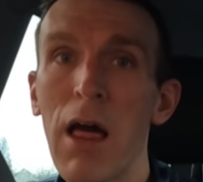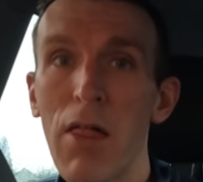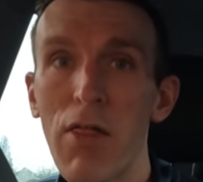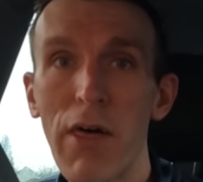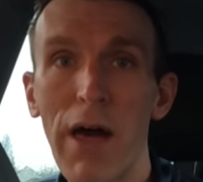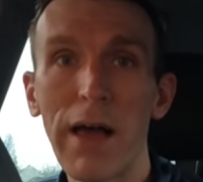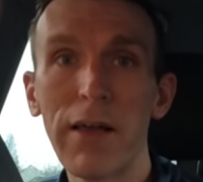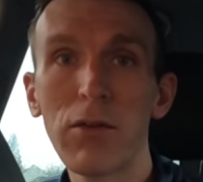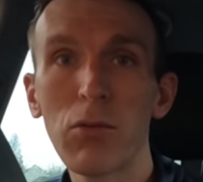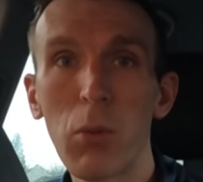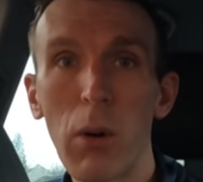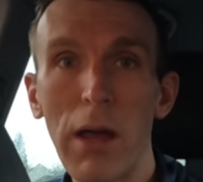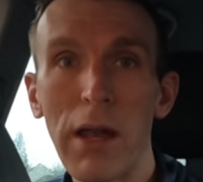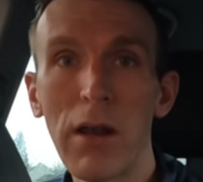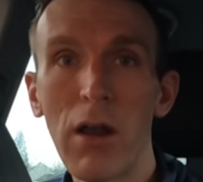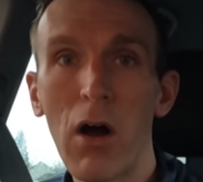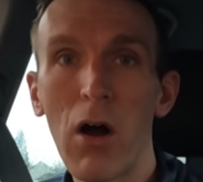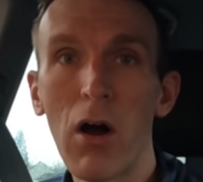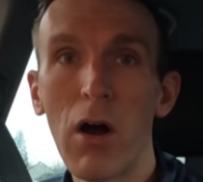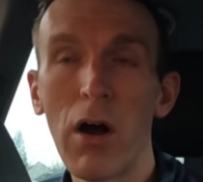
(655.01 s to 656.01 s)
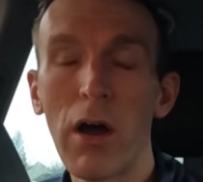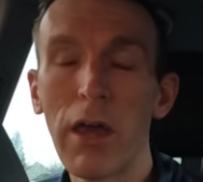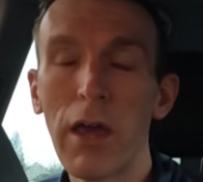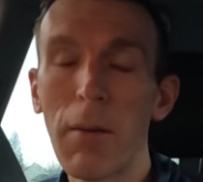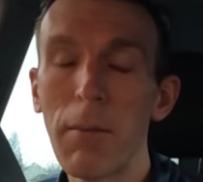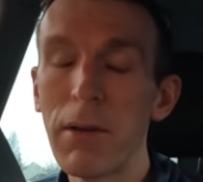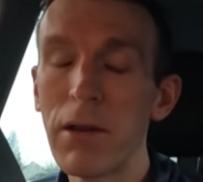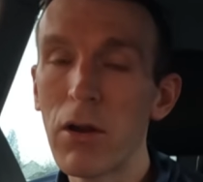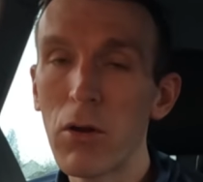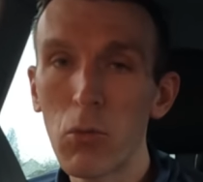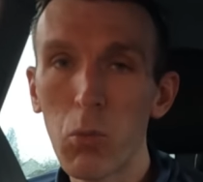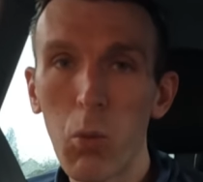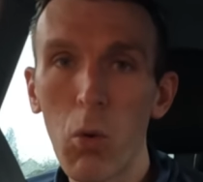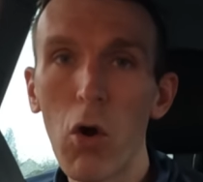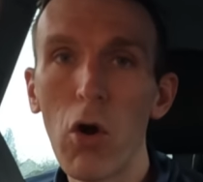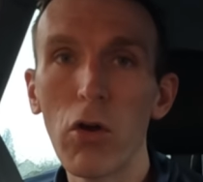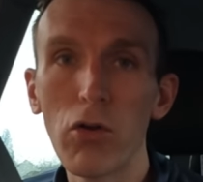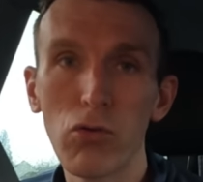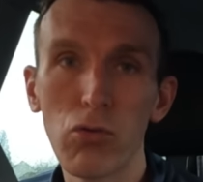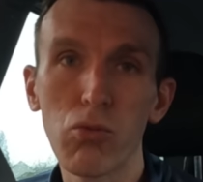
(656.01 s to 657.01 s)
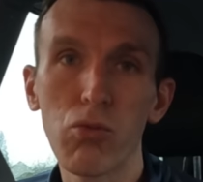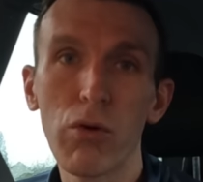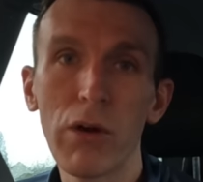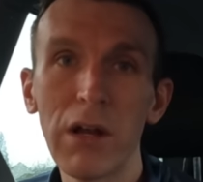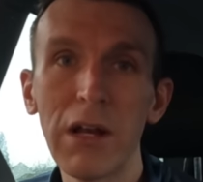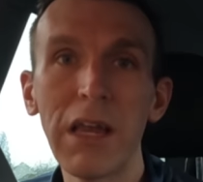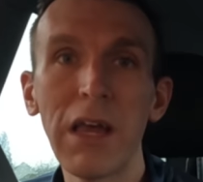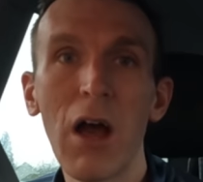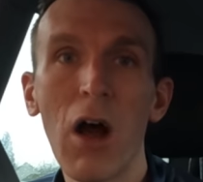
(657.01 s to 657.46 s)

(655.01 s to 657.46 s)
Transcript: that's when I mean, I'd worked really